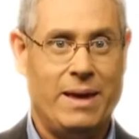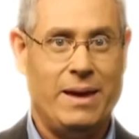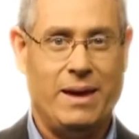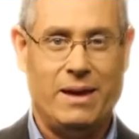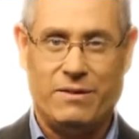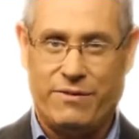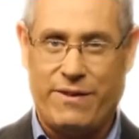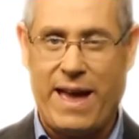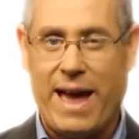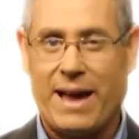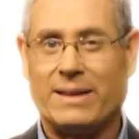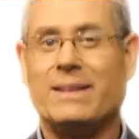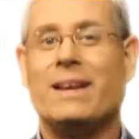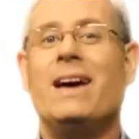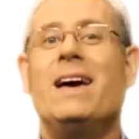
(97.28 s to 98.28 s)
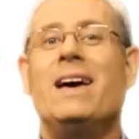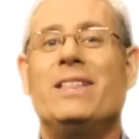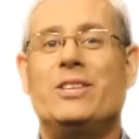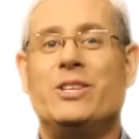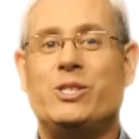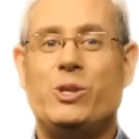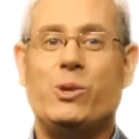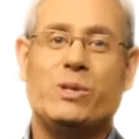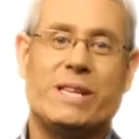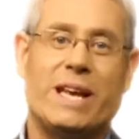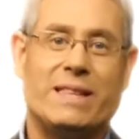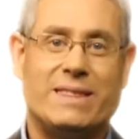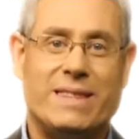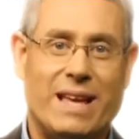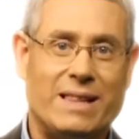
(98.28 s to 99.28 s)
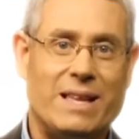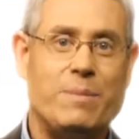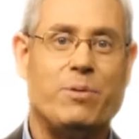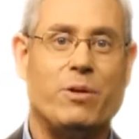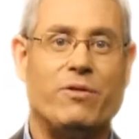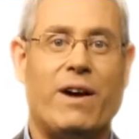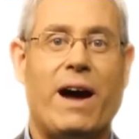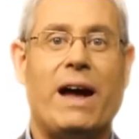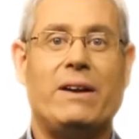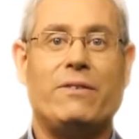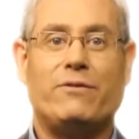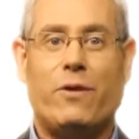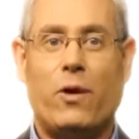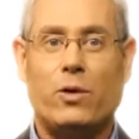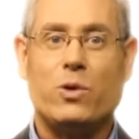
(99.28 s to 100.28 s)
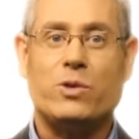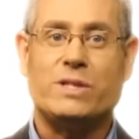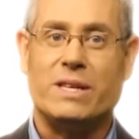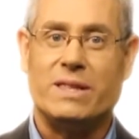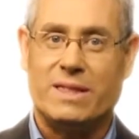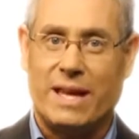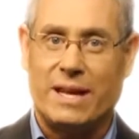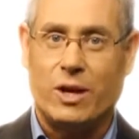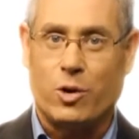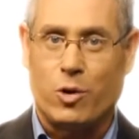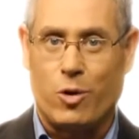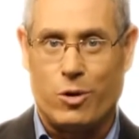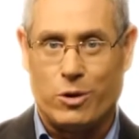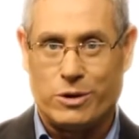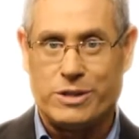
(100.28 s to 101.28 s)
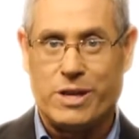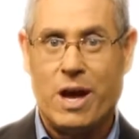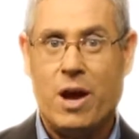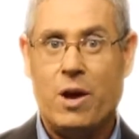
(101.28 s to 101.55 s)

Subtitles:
In fact, the zooxanthellae provide photosynthetic corals